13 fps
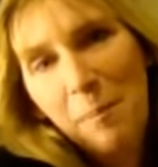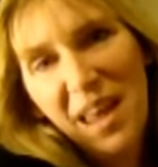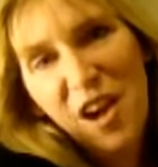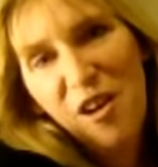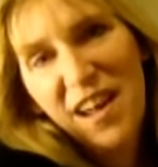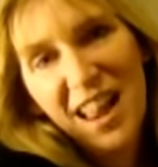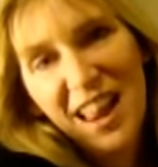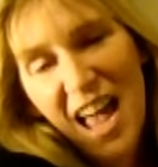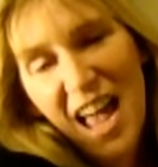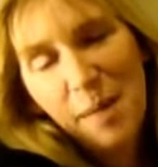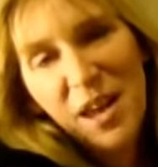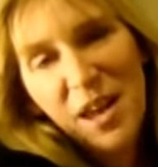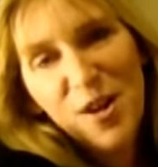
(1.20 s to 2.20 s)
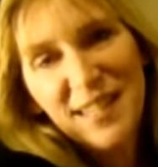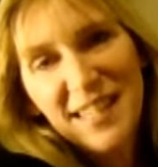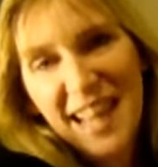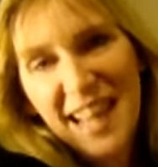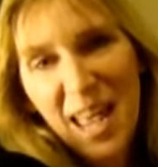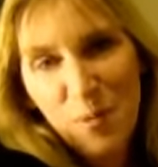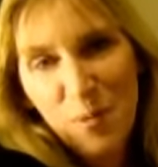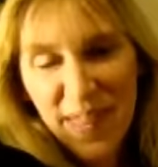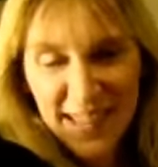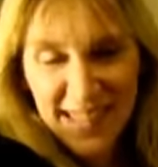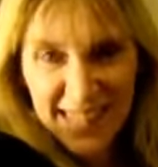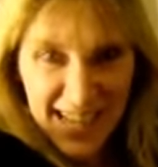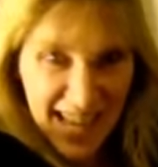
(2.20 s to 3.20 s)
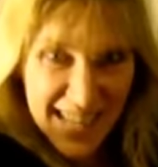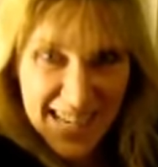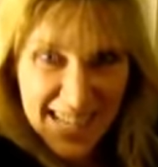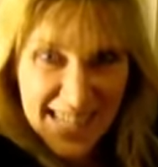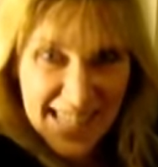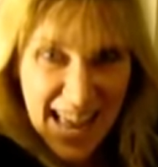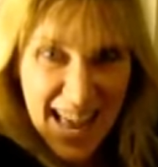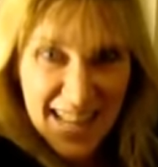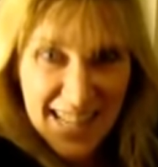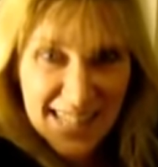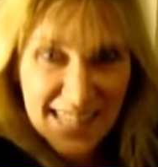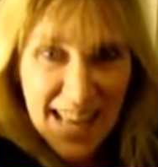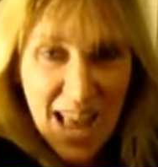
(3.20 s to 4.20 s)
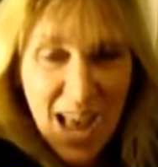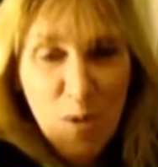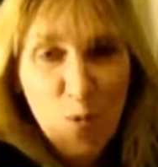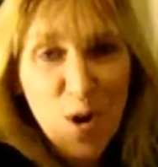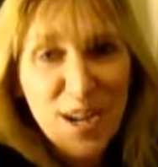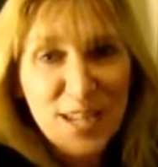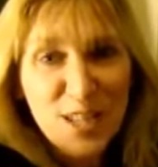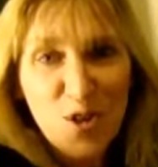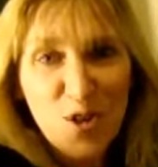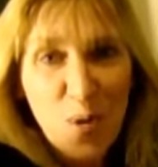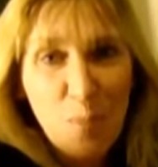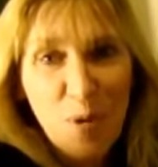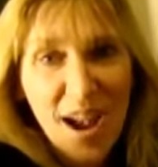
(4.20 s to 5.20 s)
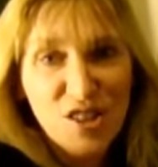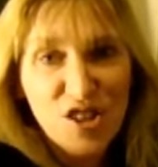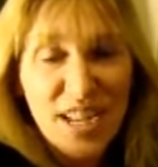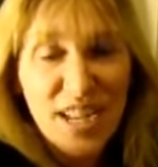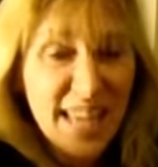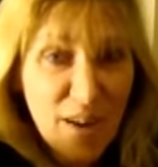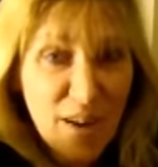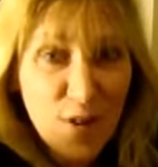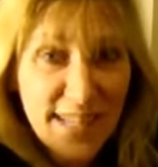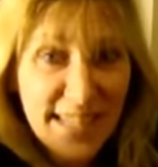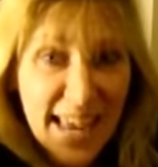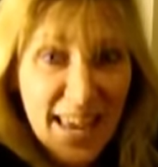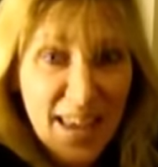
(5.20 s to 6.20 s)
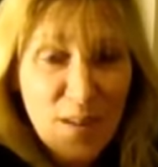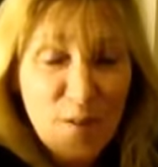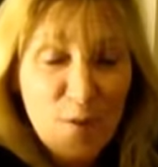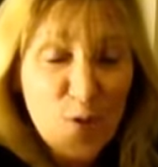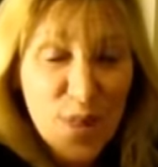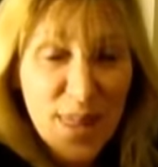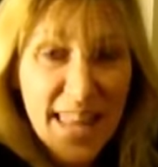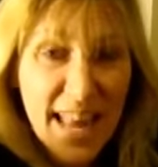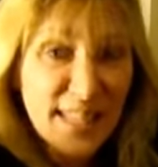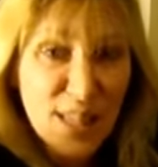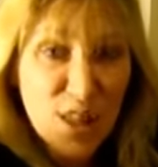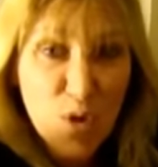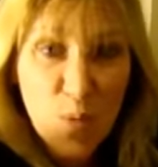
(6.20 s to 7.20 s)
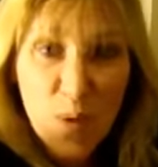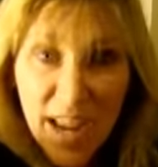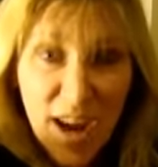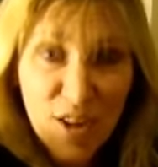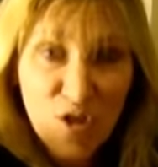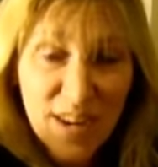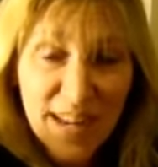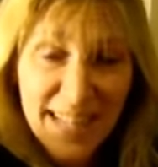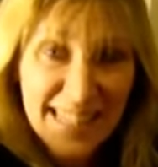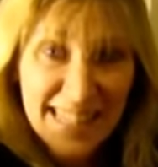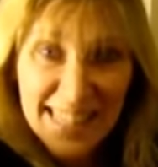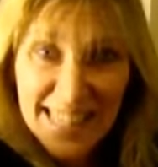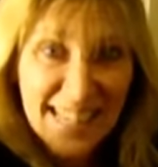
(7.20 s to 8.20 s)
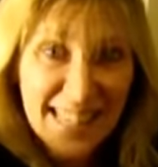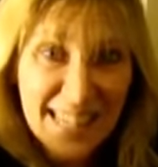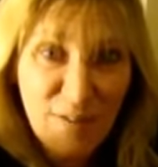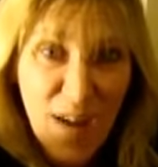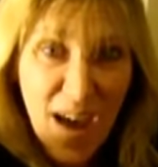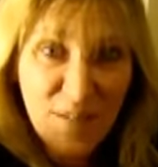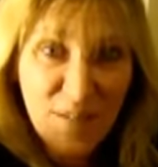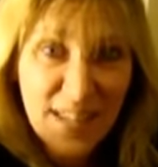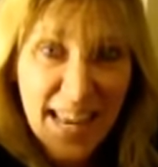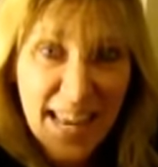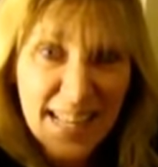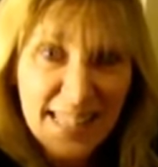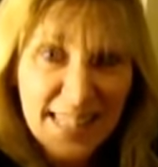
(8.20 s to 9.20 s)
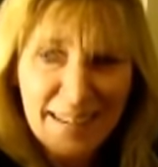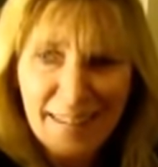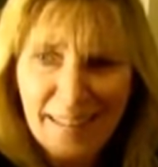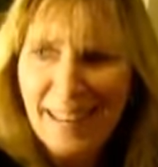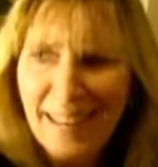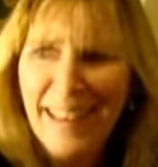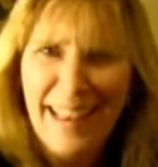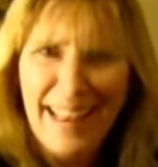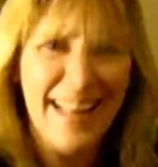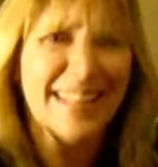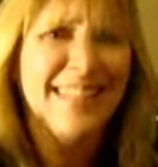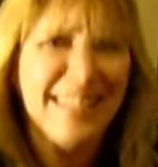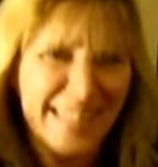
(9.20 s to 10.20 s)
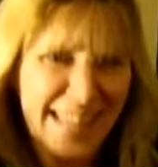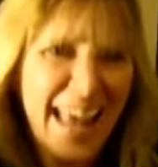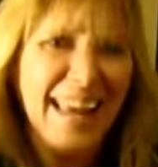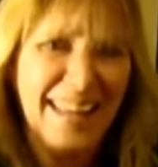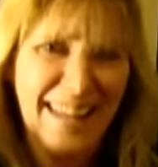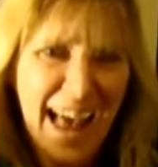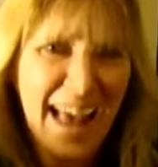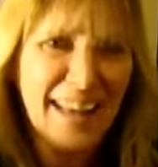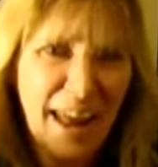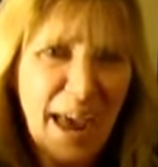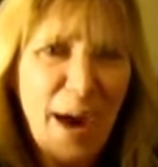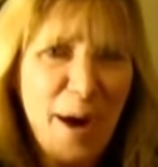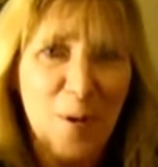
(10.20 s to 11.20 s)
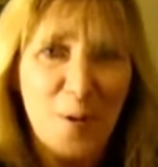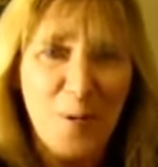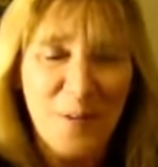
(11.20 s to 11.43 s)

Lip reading: Ariel. I'm here today with Skully Designs, and we're going to do a project every day for the next 365 days. Insane, I know.